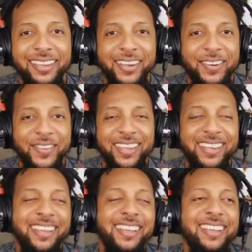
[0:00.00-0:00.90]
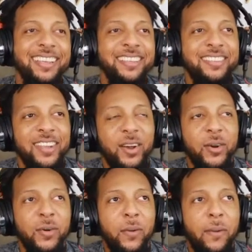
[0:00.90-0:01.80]
what I mean.
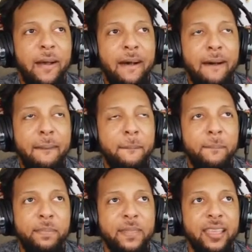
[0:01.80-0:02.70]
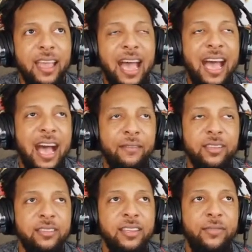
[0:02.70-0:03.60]
So
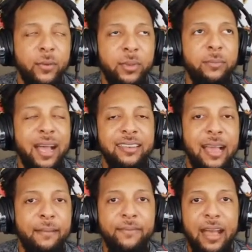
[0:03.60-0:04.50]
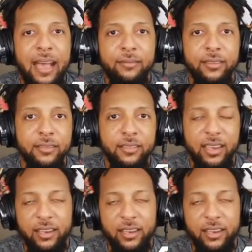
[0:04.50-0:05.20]
obviously for me, my top 5 is in